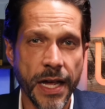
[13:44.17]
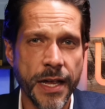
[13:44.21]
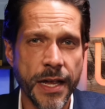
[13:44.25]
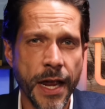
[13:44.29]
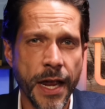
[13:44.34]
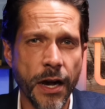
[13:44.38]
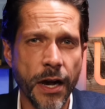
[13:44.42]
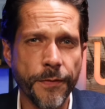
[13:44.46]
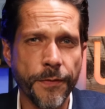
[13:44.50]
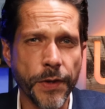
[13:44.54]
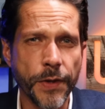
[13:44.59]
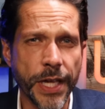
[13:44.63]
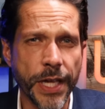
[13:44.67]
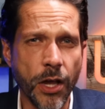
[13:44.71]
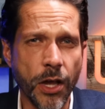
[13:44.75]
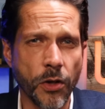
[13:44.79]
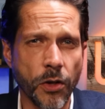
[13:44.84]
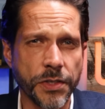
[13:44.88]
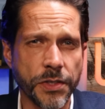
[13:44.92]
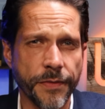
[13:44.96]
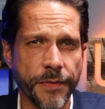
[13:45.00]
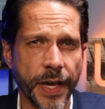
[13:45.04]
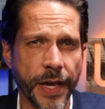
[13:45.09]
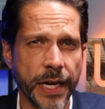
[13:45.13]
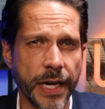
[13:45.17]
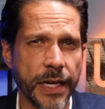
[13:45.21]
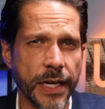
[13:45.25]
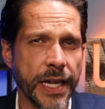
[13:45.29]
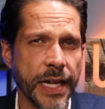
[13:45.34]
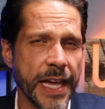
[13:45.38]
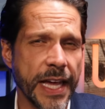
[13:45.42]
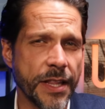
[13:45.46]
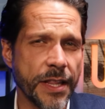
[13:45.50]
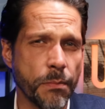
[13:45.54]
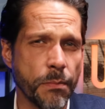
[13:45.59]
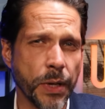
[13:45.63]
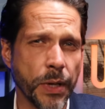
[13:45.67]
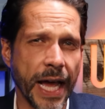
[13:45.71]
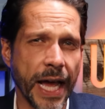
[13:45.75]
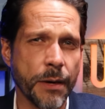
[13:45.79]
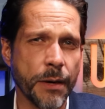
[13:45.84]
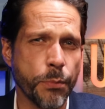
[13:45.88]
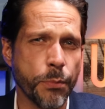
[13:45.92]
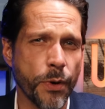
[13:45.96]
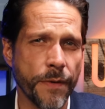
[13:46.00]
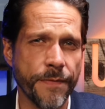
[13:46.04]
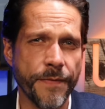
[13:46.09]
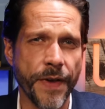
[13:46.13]
carefully cultivated in the
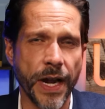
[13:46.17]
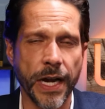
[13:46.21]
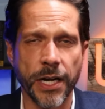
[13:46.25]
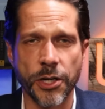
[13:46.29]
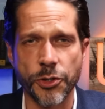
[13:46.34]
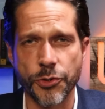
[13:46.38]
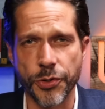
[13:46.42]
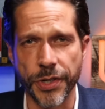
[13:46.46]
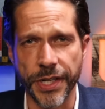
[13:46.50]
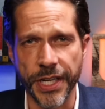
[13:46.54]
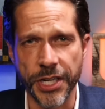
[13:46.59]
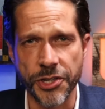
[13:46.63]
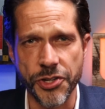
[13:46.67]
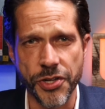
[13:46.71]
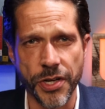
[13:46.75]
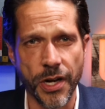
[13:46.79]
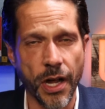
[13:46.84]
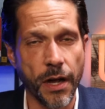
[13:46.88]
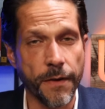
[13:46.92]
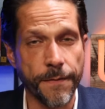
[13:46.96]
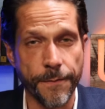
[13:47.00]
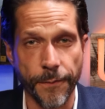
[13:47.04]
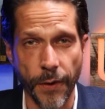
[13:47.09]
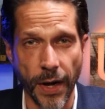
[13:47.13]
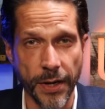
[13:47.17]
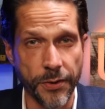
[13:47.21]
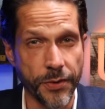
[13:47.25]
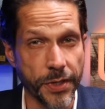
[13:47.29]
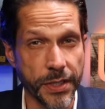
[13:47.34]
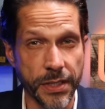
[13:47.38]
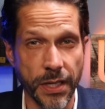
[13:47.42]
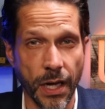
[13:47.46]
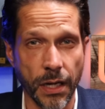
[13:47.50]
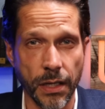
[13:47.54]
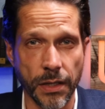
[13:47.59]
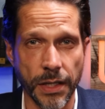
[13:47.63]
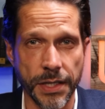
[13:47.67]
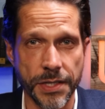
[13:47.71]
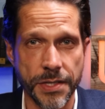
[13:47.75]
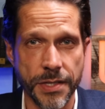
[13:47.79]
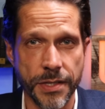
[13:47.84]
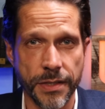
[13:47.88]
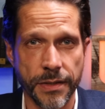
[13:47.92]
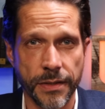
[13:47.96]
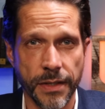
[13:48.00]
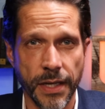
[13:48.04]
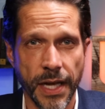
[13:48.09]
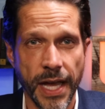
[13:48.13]
black prophetic tradition of Frederick Douglass.